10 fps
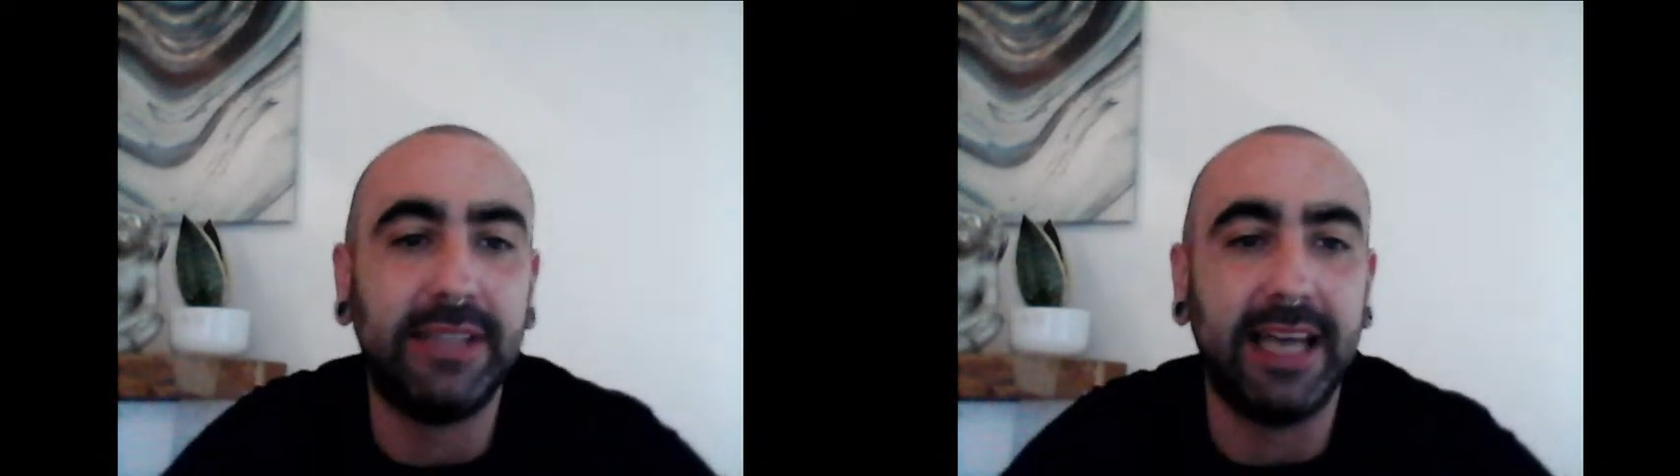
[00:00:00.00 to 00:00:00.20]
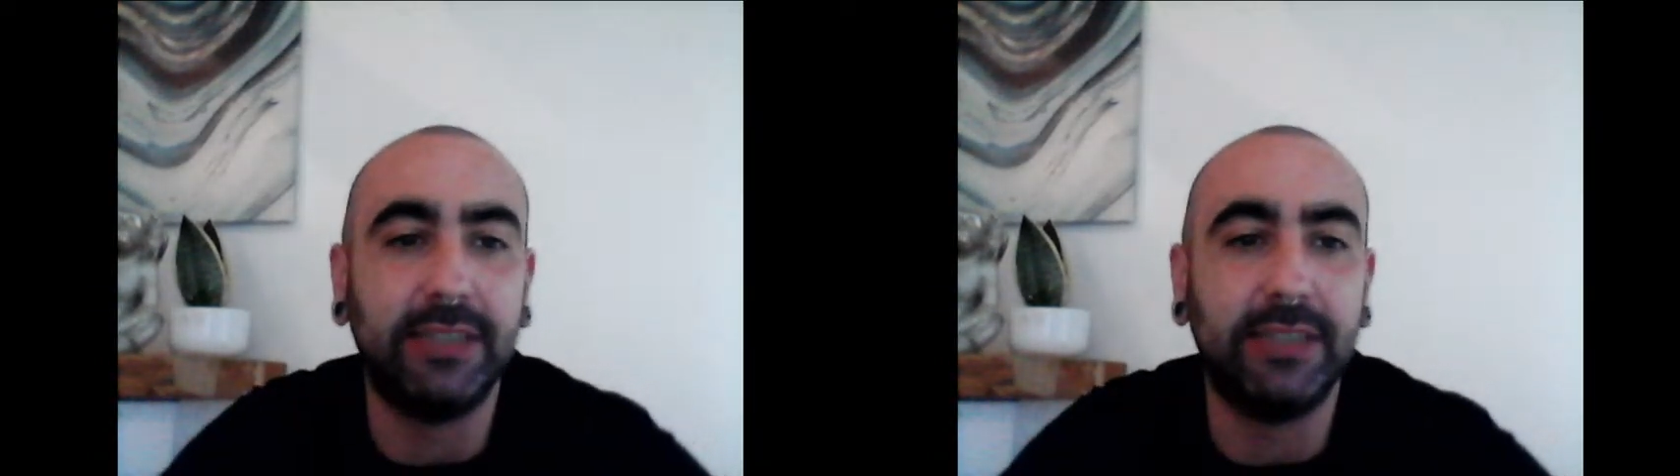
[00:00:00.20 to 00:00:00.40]

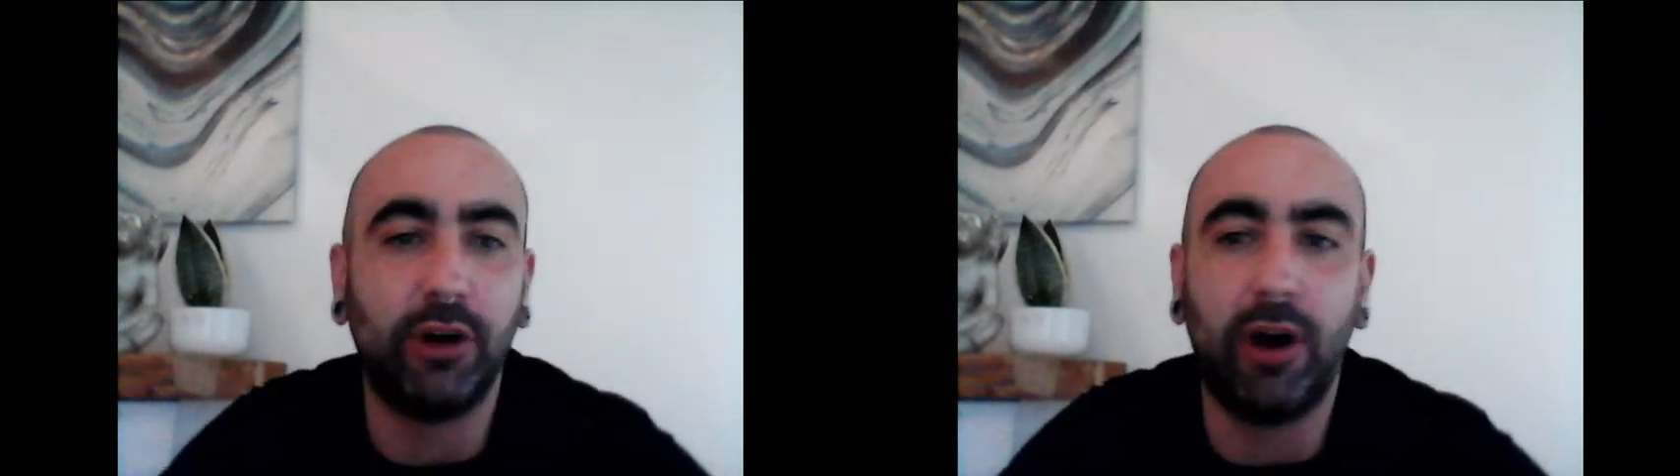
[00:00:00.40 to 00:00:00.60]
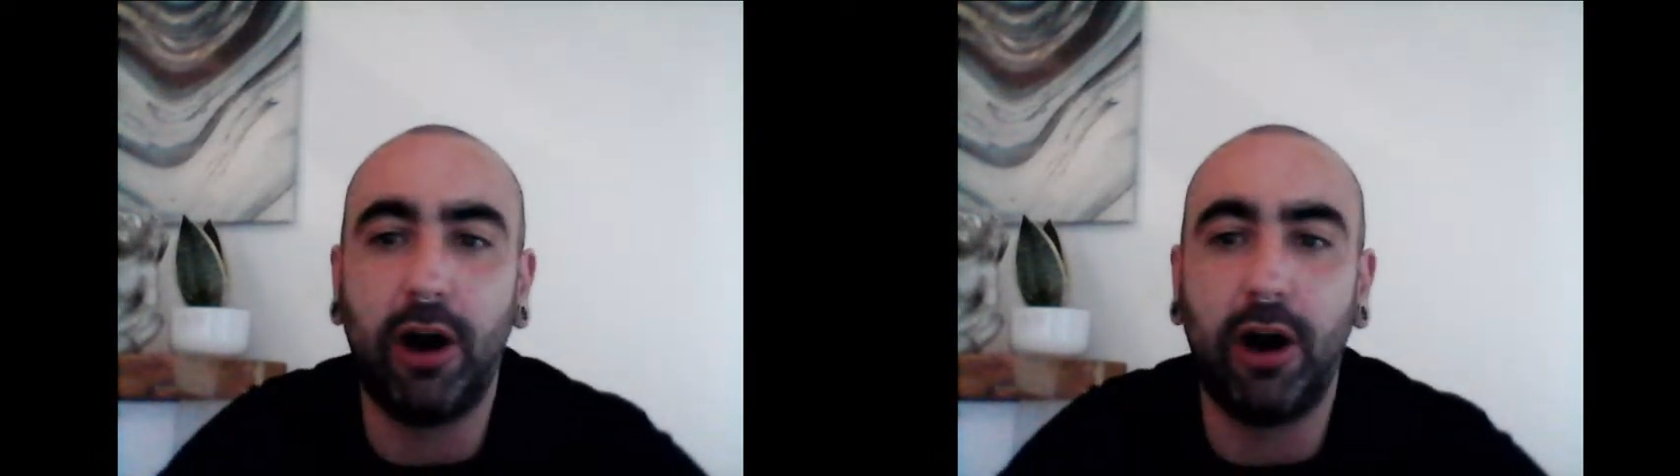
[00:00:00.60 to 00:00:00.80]
things
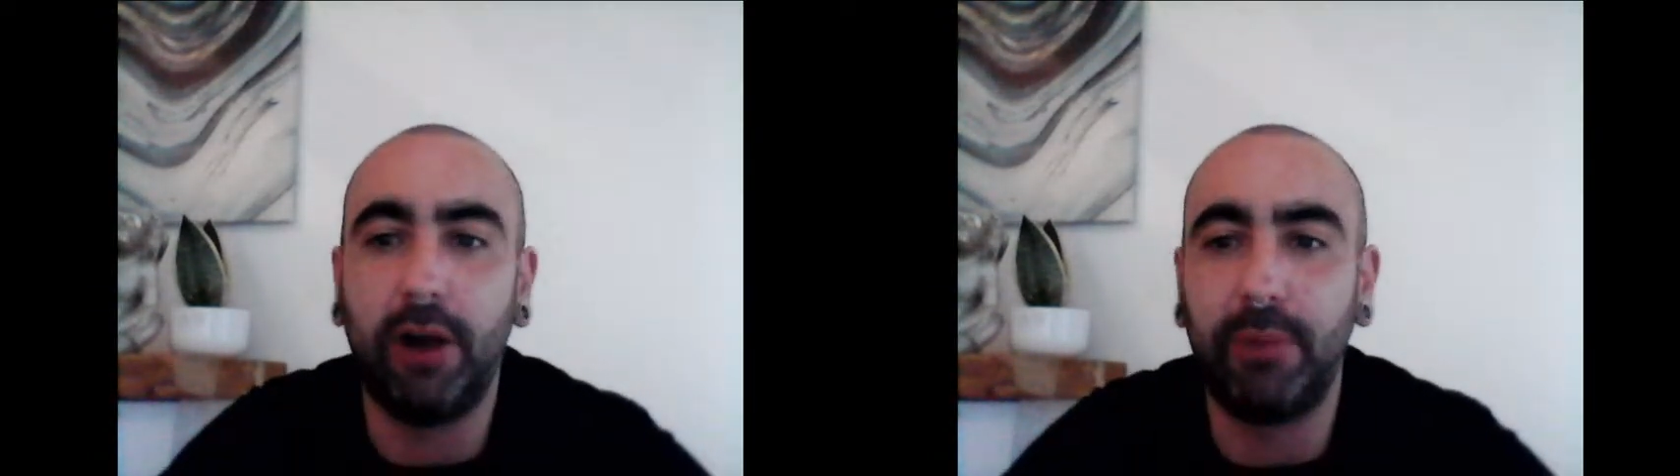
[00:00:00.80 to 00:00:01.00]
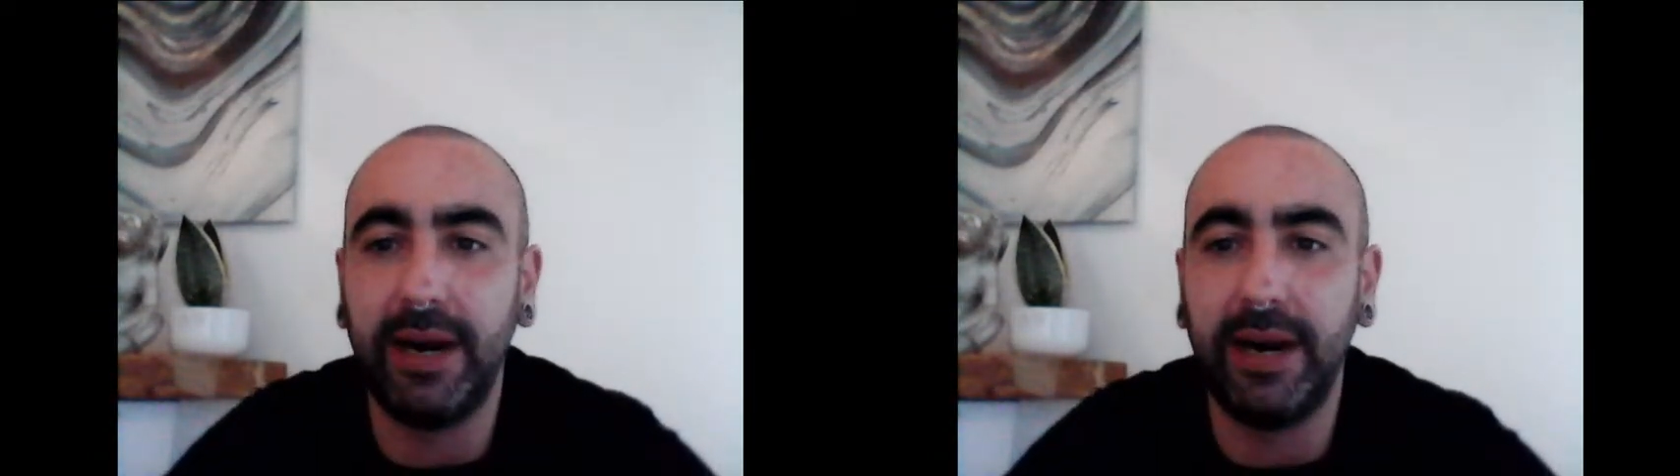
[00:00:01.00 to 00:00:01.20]

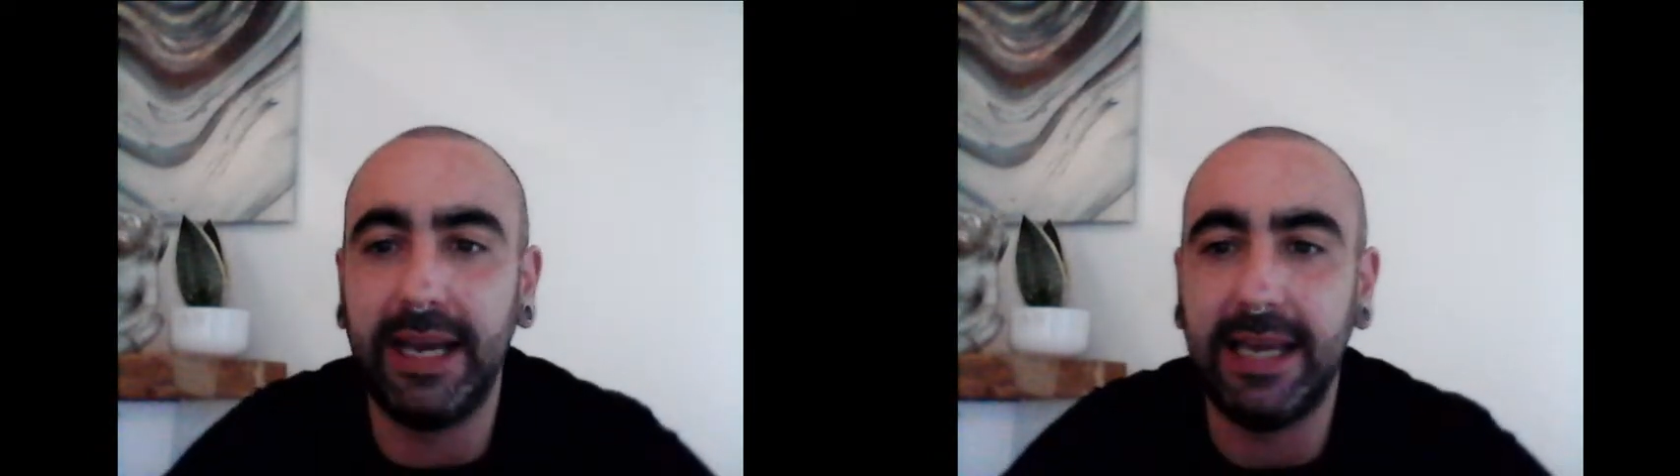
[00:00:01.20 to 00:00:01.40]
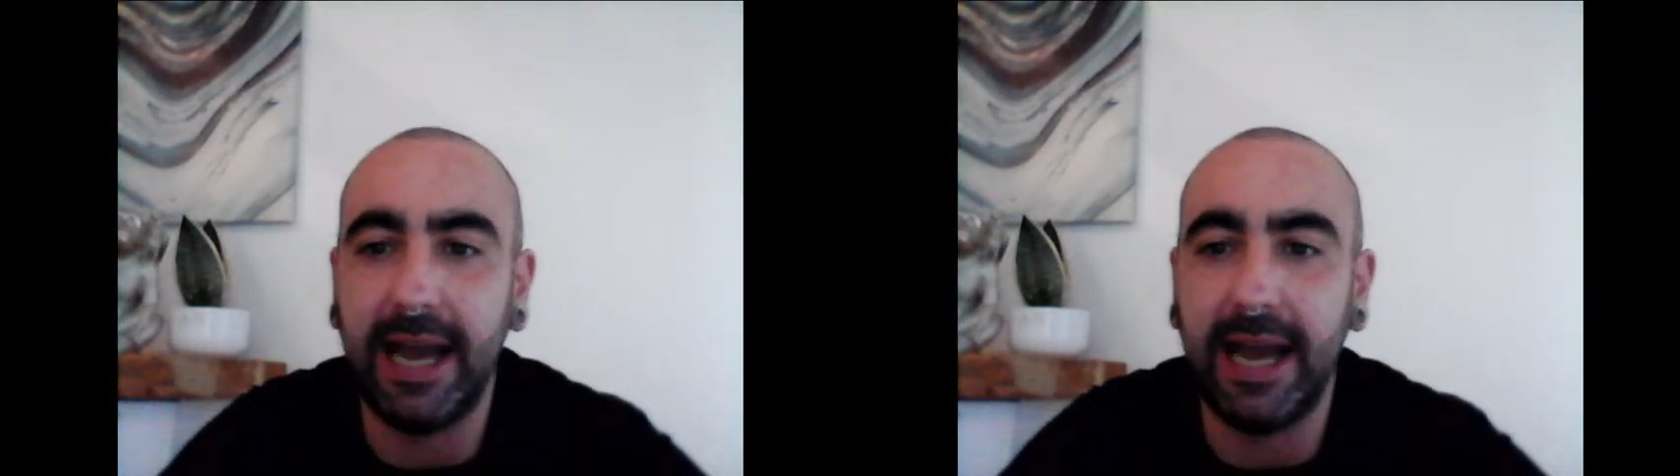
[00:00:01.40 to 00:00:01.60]
are pretty